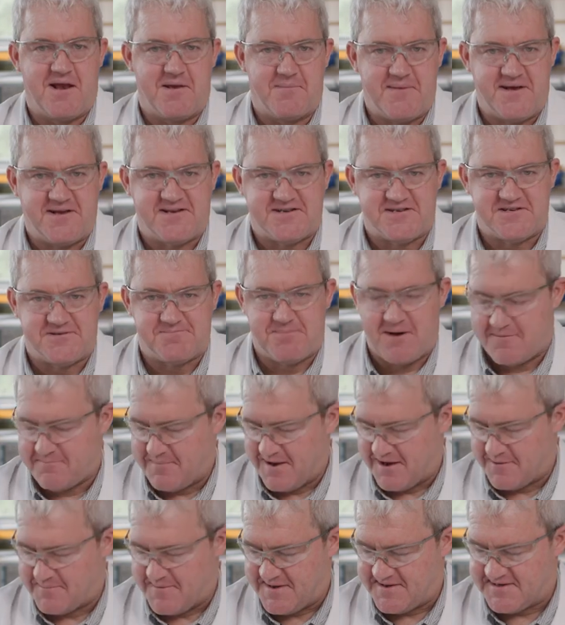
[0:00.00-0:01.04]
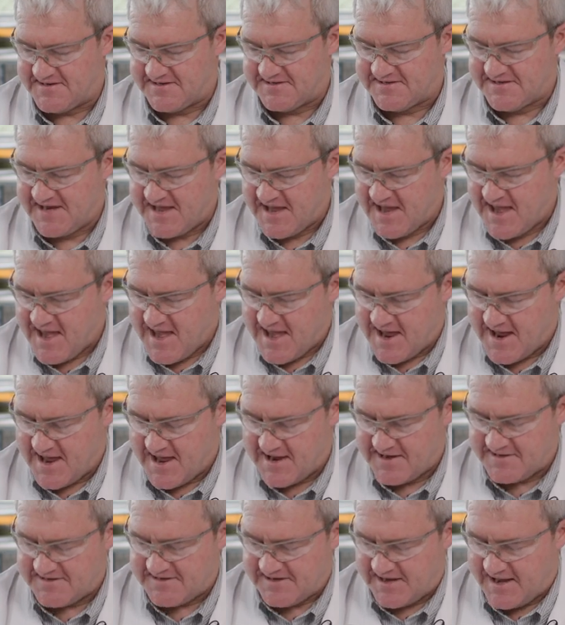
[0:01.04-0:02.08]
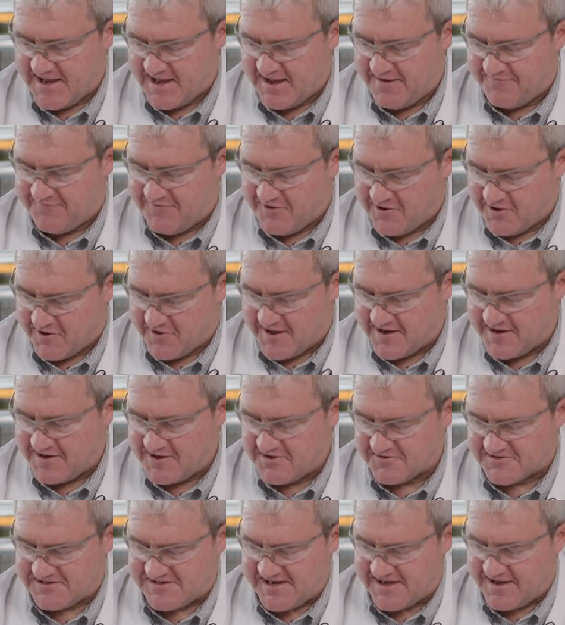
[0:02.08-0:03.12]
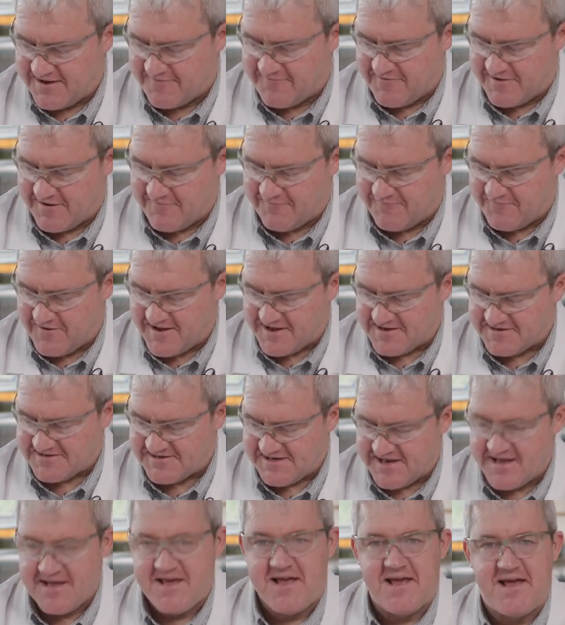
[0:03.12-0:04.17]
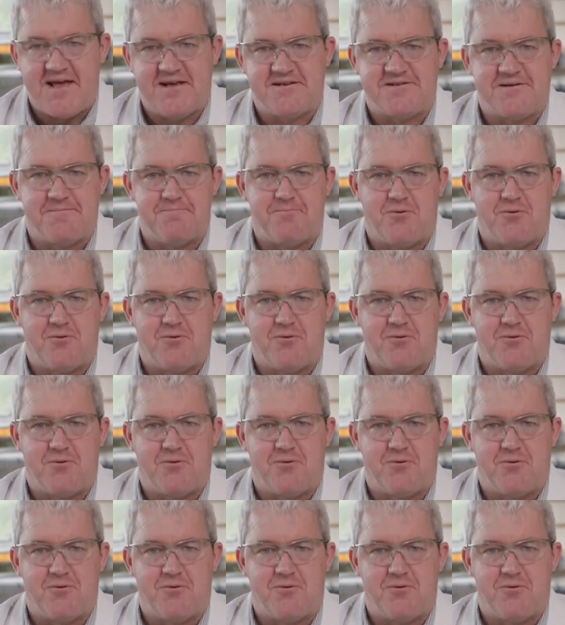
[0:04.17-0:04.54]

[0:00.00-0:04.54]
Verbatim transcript: millimeters by millimeters. And if you're looking at your significant figures, it's